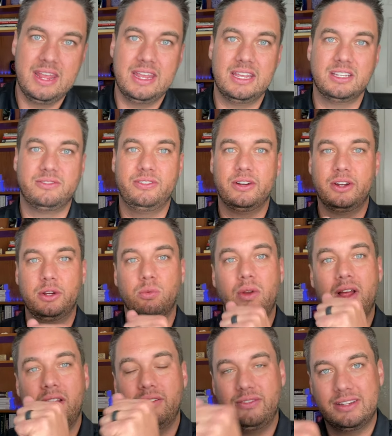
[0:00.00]
is very
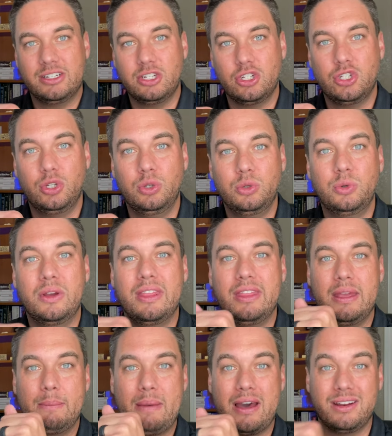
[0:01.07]
relevant to
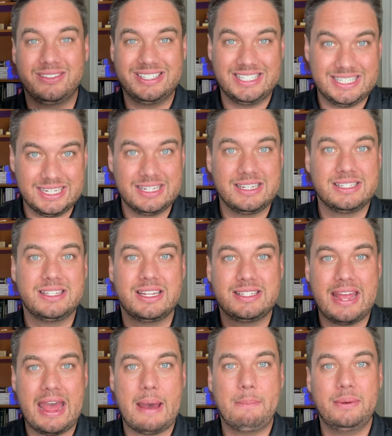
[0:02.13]
the amount of sickness that's
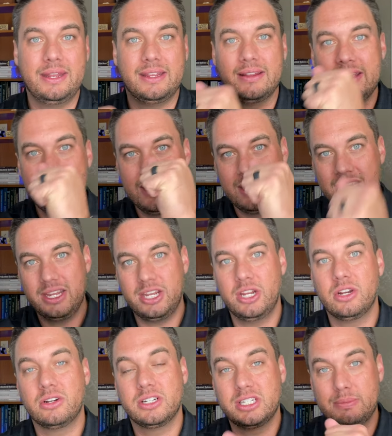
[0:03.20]
happening
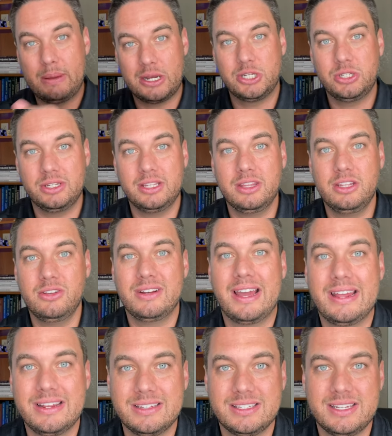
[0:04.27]
here especially in the
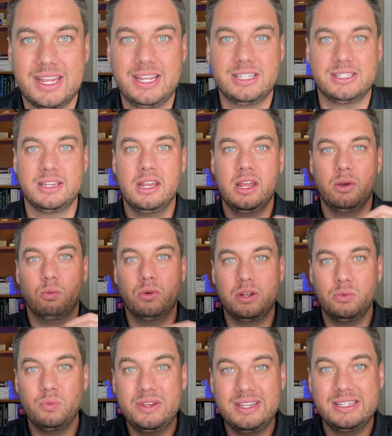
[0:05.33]
United States,
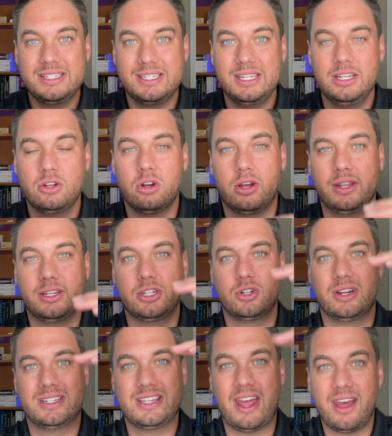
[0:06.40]
when we see chronic
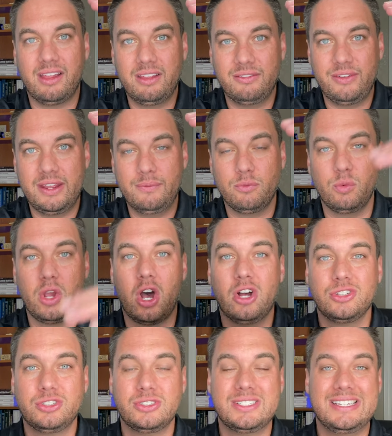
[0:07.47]
stress elevate, we
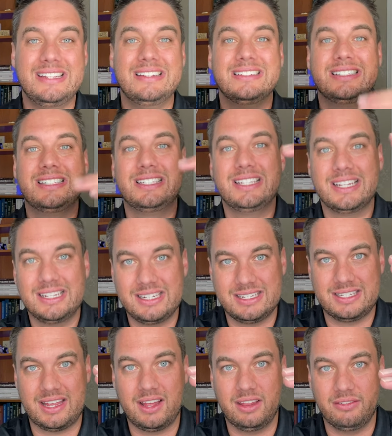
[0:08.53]
also see
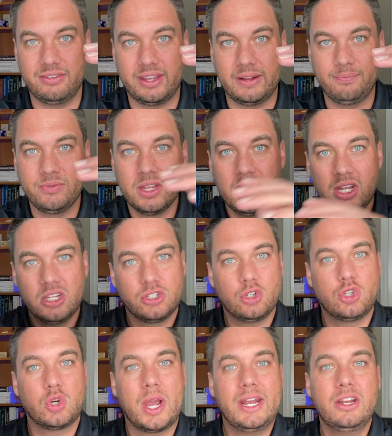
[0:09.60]
sickness elevate. So
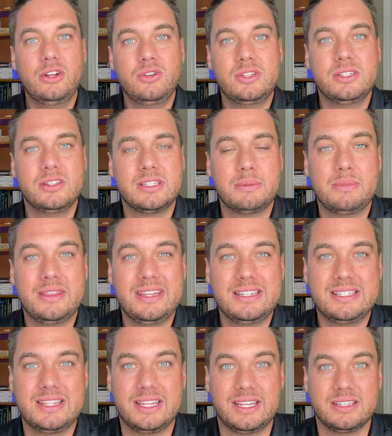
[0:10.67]
try to do some of
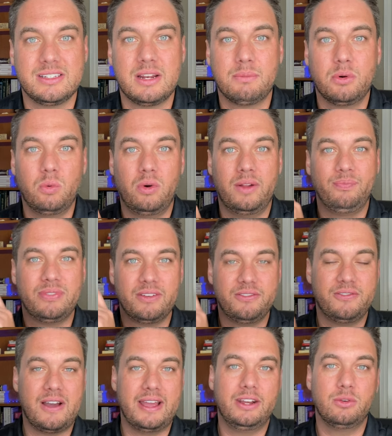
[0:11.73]
these things. Number one,
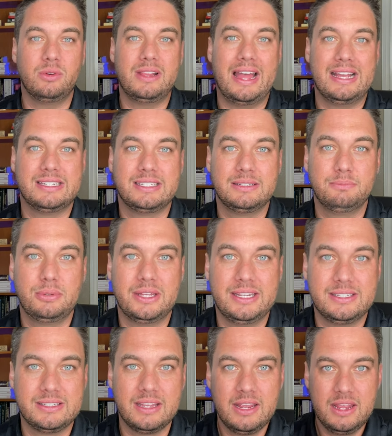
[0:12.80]
find a relaxing
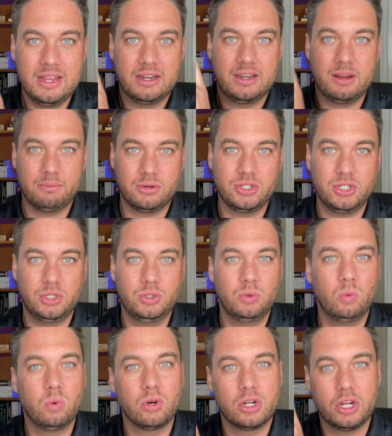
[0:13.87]
place. Number two,
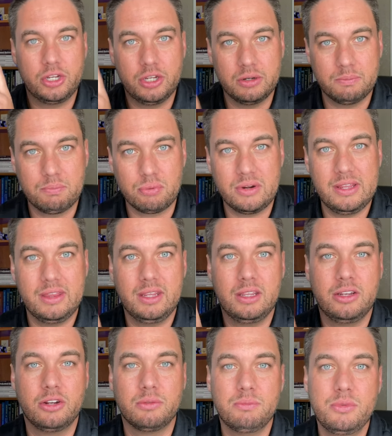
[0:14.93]
work on your breathing
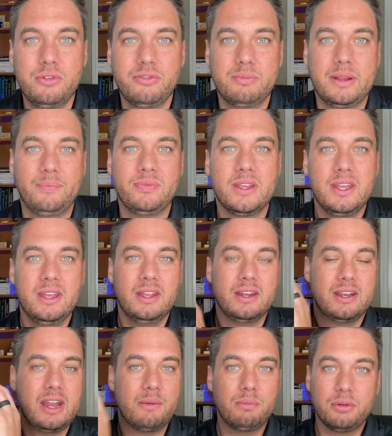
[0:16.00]
and your movement.
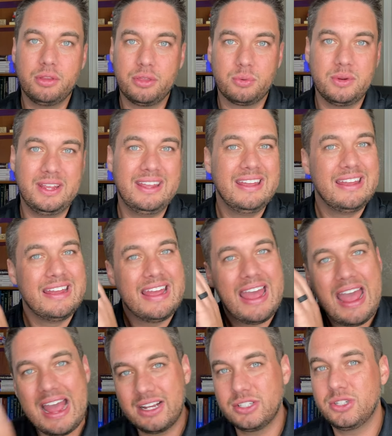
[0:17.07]
Number three,
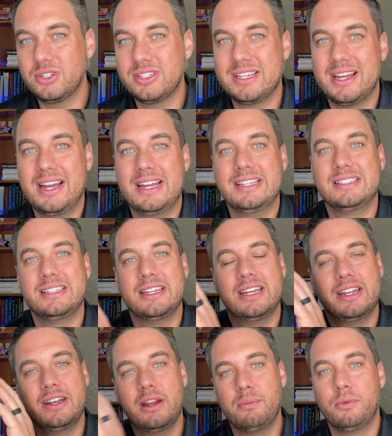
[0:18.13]
exercise.
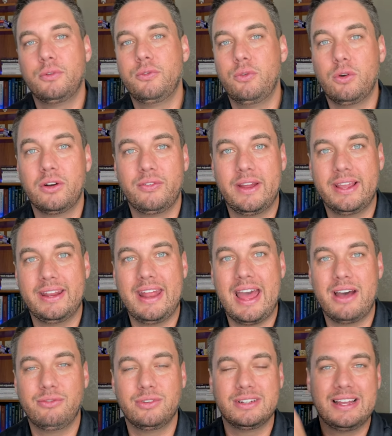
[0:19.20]
And number four, if I could
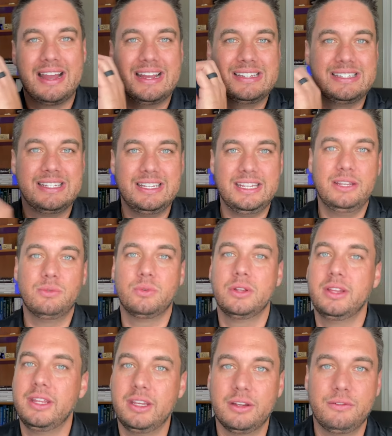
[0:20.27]
have one, guys, eat
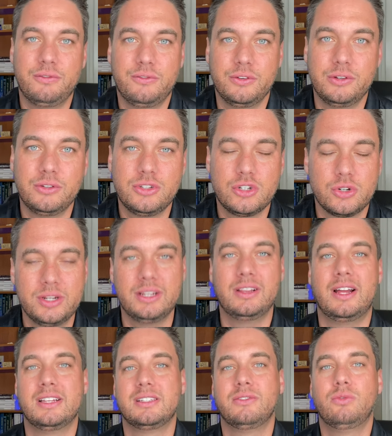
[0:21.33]
really good foods, drink
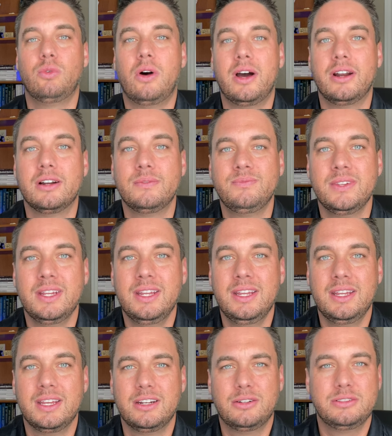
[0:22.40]
lots of water,
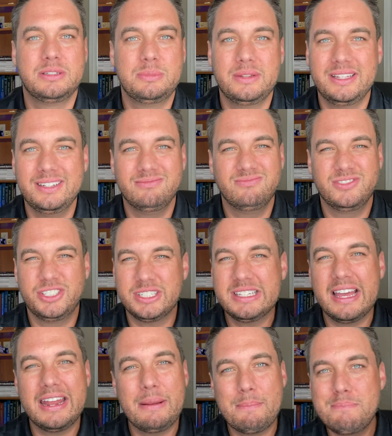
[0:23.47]
and ultimately just
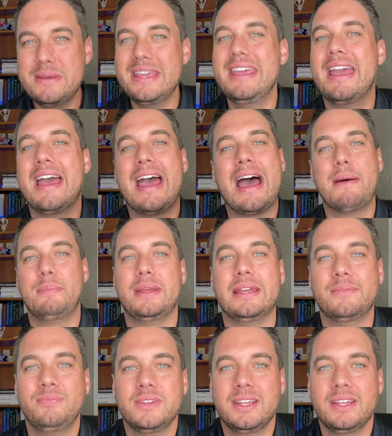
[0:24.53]
kind of be happy.